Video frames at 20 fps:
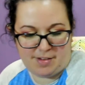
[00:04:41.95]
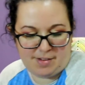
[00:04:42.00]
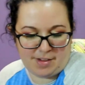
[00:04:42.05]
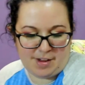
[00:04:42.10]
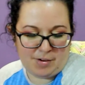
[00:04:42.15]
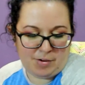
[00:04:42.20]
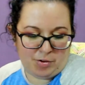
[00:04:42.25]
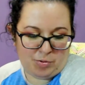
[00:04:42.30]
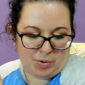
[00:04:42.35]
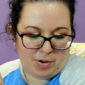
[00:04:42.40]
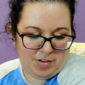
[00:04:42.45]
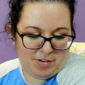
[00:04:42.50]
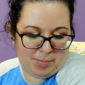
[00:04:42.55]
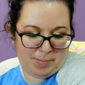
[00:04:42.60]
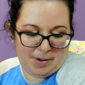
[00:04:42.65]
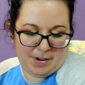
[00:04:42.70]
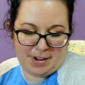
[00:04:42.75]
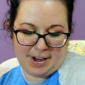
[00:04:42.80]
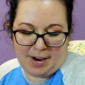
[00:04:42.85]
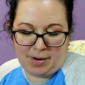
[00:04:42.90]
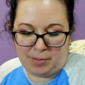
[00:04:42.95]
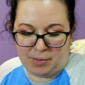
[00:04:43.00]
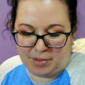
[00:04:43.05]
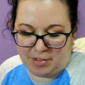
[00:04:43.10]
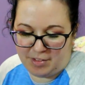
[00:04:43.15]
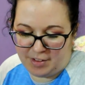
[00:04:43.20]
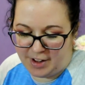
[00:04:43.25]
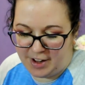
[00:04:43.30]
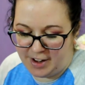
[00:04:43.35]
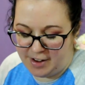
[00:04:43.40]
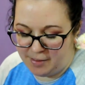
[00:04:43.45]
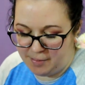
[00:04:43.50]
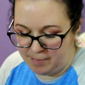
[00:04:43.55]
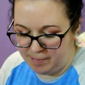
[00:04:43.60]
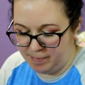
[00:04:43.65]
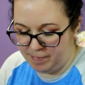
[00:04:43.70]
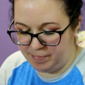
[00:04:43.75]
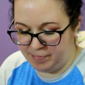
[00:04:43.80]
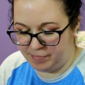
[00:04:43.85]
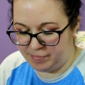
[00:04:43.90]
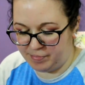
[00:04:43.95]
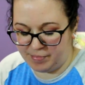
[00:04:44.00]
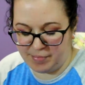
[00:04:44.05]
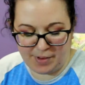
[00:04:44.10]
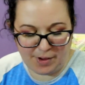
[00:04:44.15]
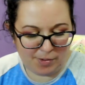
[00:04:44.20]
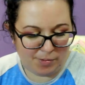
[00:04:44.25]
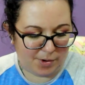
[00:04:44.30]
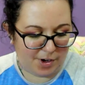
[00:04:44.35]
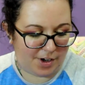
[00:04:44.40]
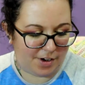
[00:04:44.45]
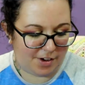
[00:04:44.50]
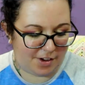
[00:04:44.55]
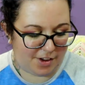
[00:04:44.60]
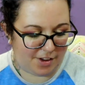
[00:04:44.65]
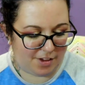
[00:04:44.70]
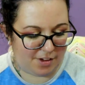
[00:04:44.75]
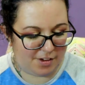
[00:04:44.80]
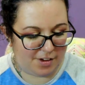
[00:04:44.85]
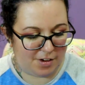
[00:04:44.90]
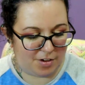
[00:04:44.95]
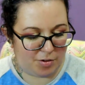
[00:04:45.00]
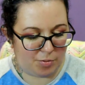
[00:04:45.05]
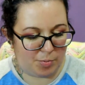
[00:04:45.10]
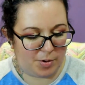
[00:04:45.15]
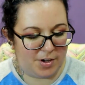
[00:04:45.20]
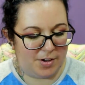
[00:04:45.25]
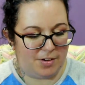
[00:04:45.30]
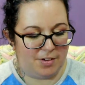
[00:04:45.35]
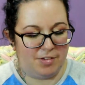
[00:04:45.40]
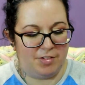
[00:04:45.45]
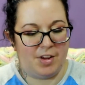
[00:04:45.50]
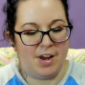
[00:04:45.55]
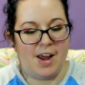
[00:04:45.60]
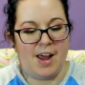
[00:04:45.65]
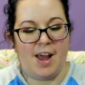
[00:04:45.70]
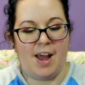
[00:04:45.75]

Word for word: That was what spilled out was the um, what do you call it, the little sprinkles.